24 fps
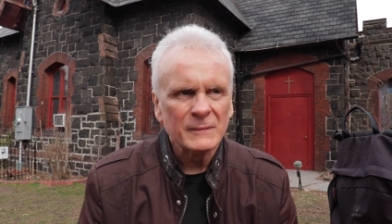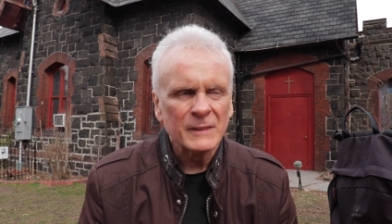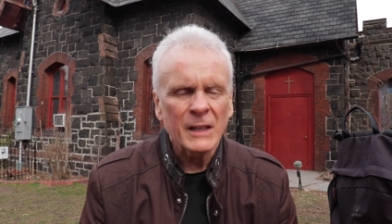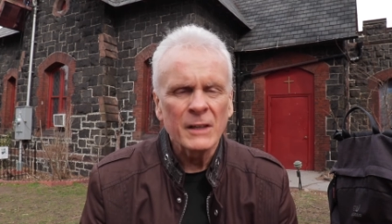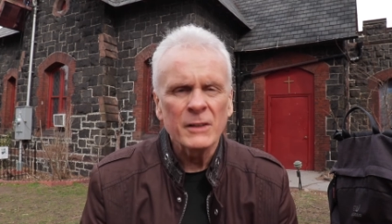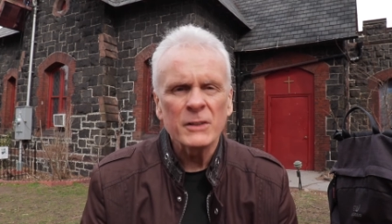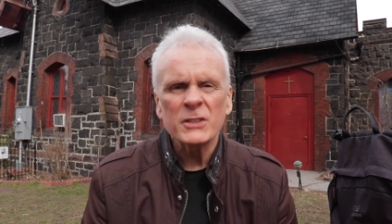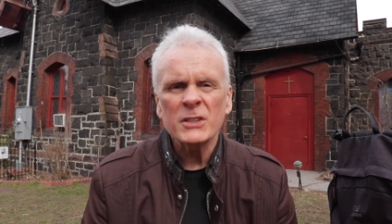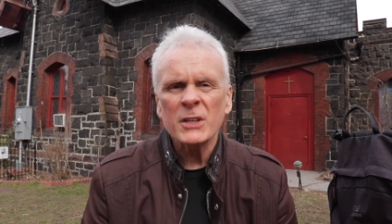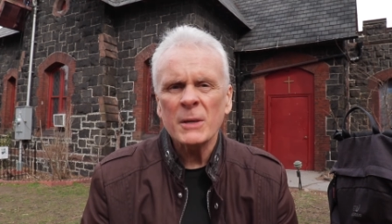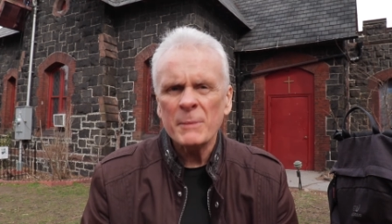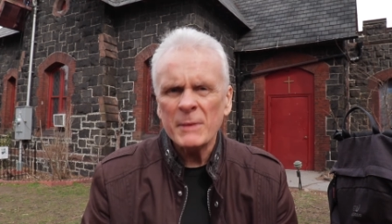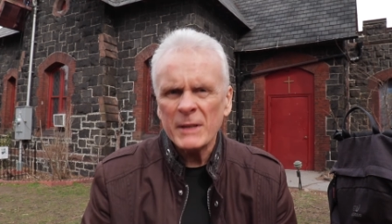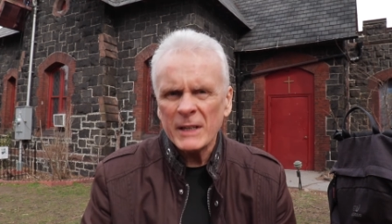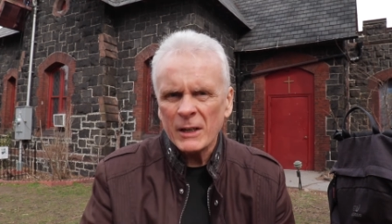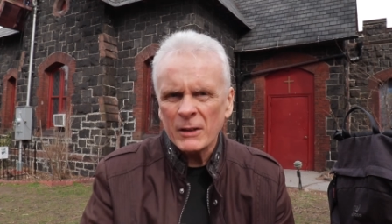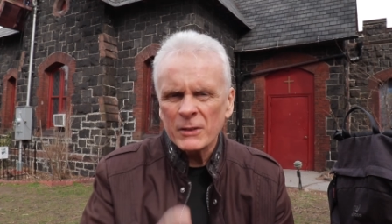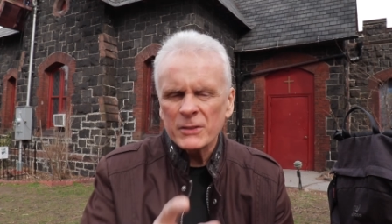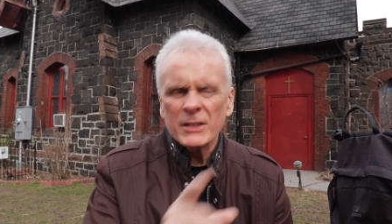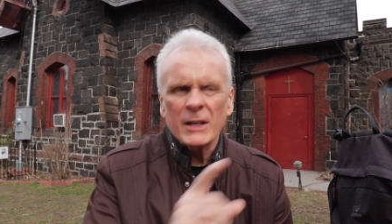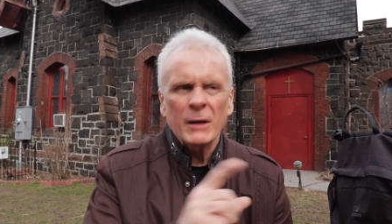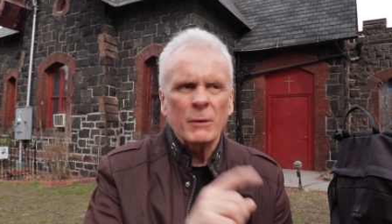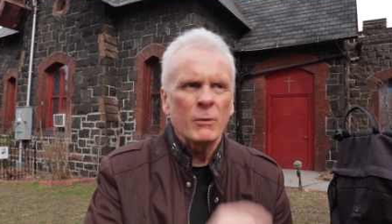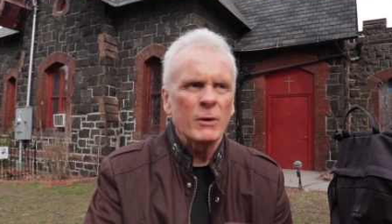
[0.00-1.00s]
There's something
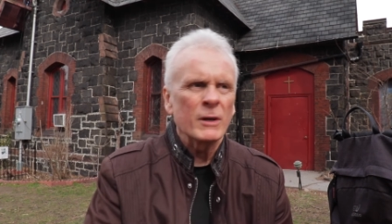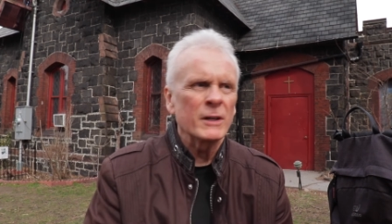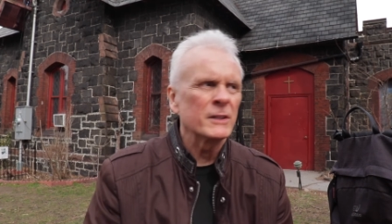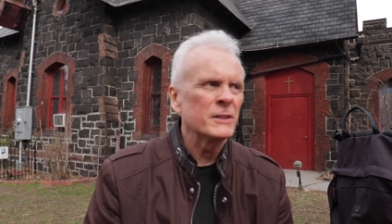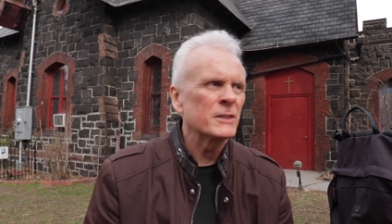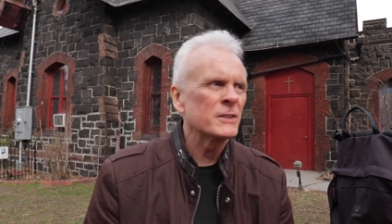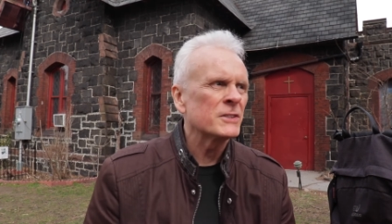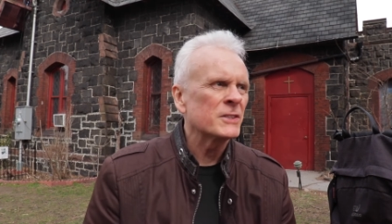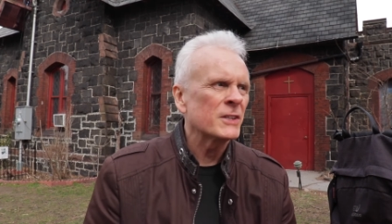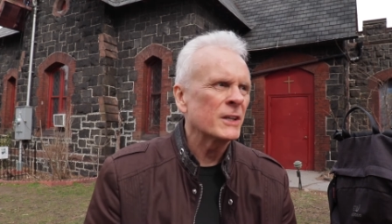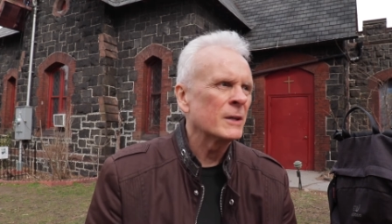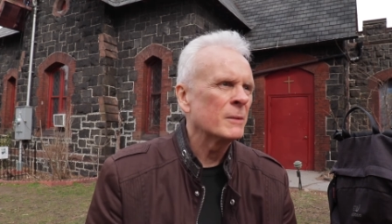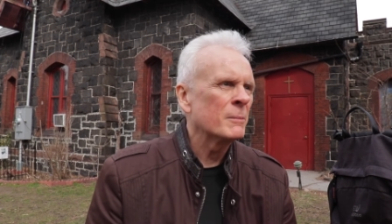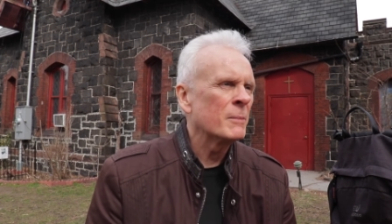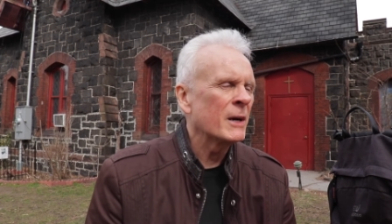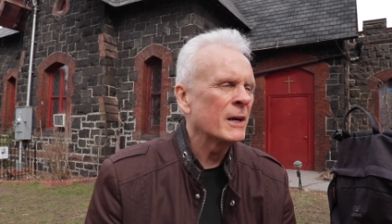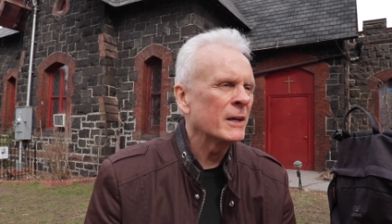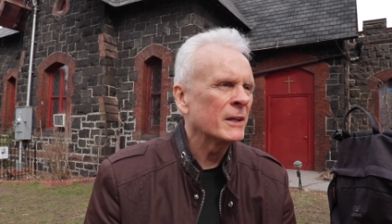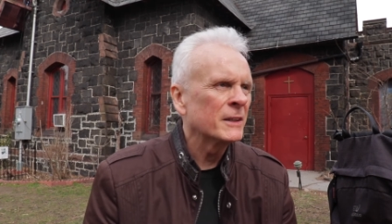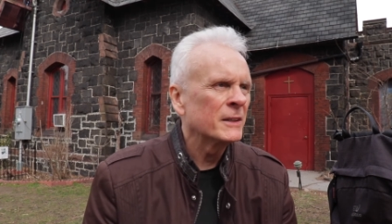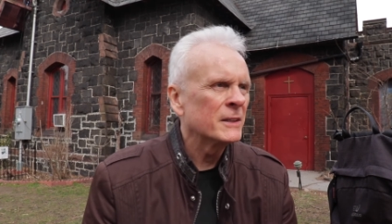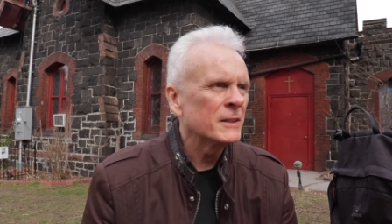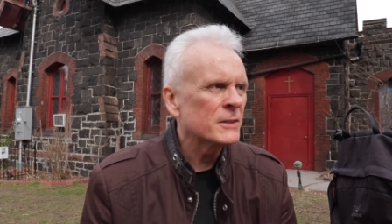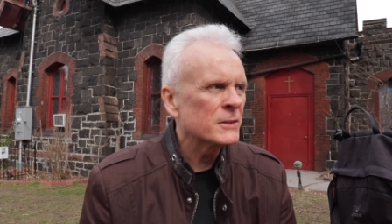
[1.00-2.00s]
else I wanted to say
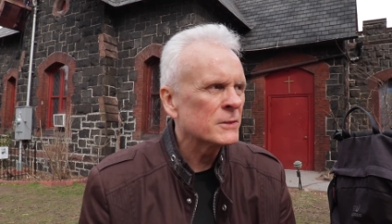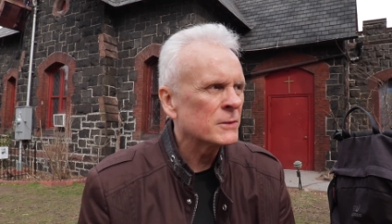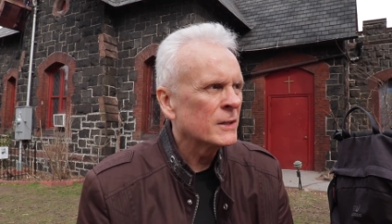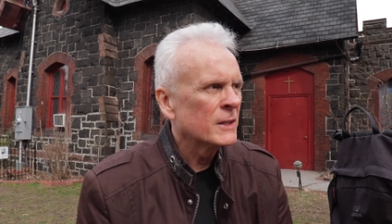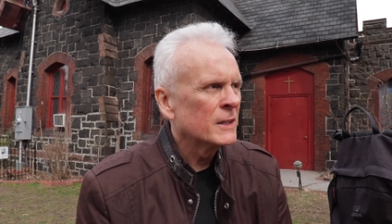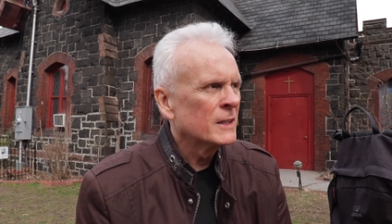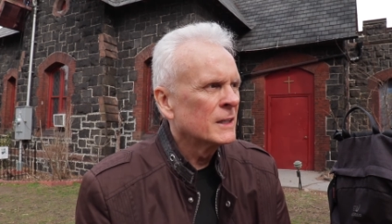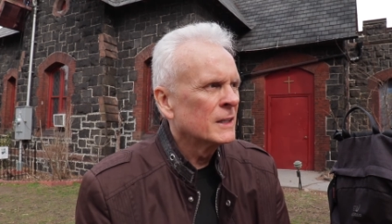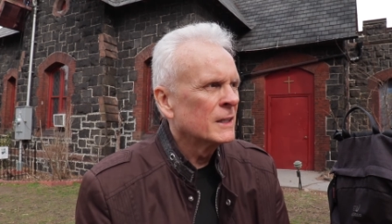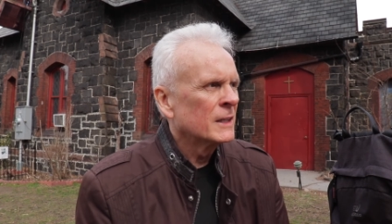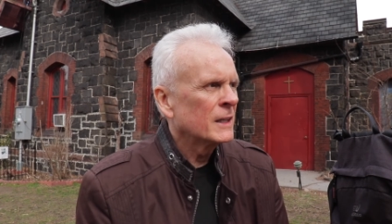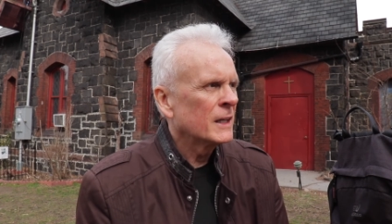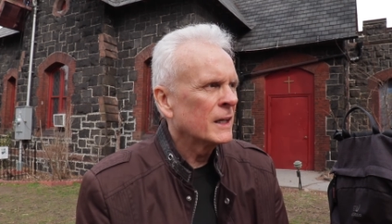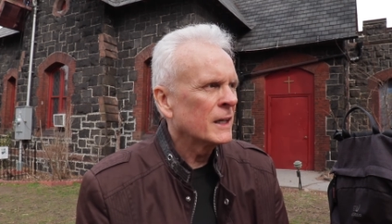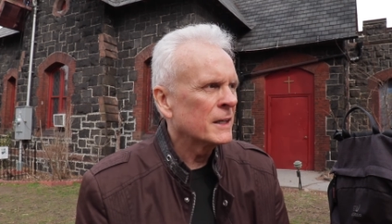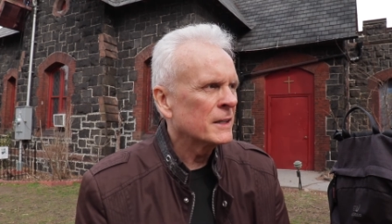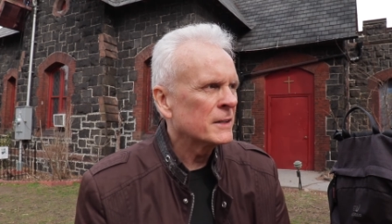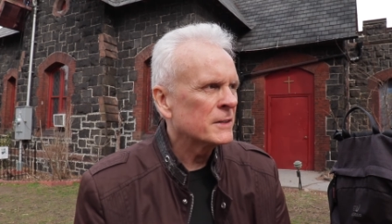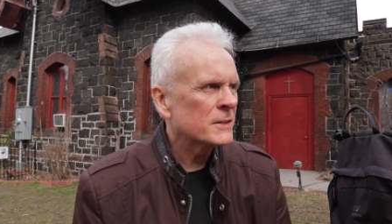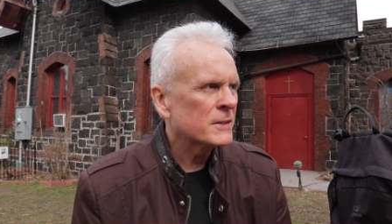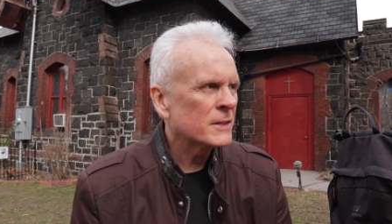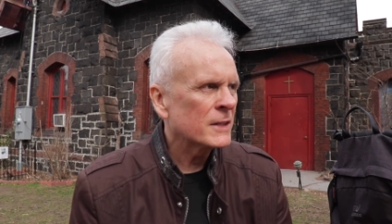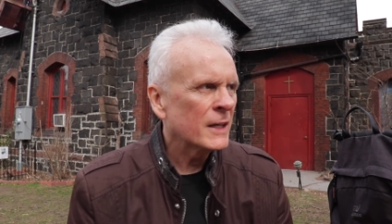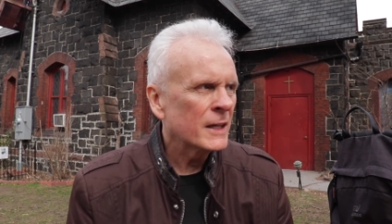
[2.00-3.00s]
about it as,
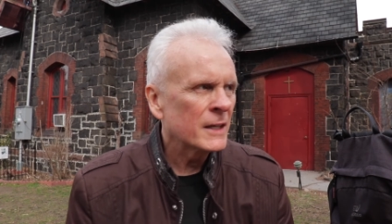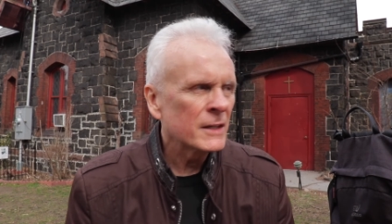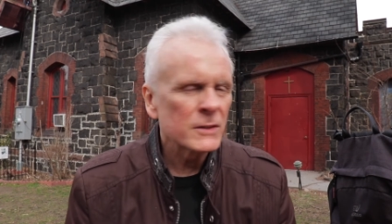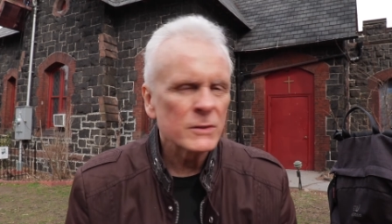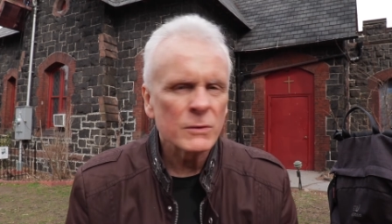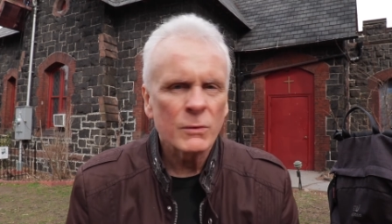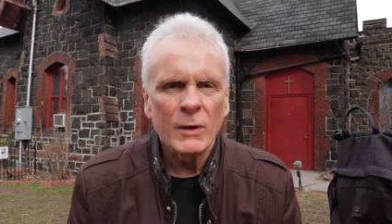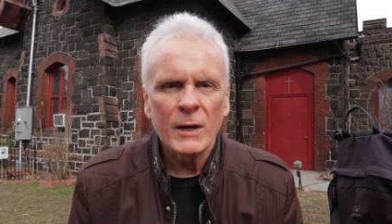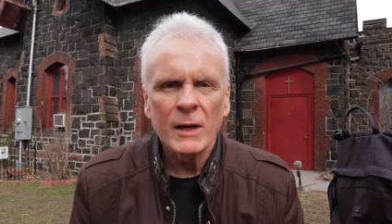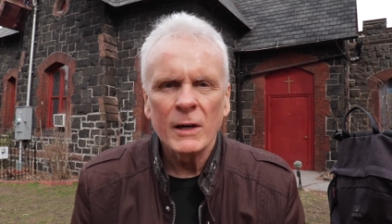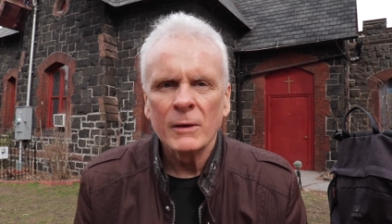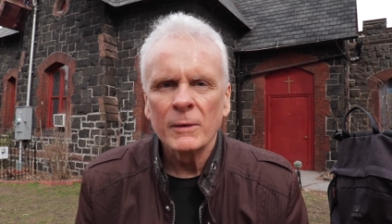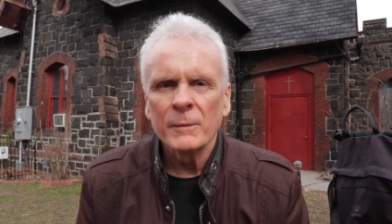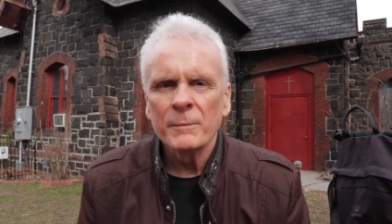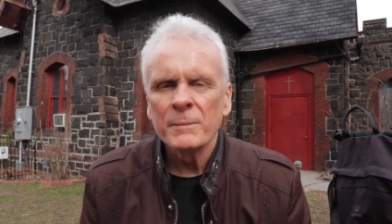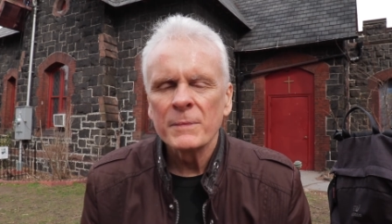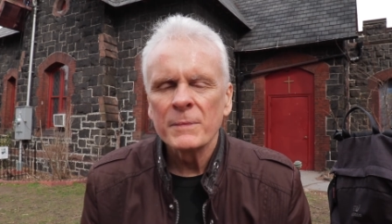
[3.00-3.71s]
as, as well.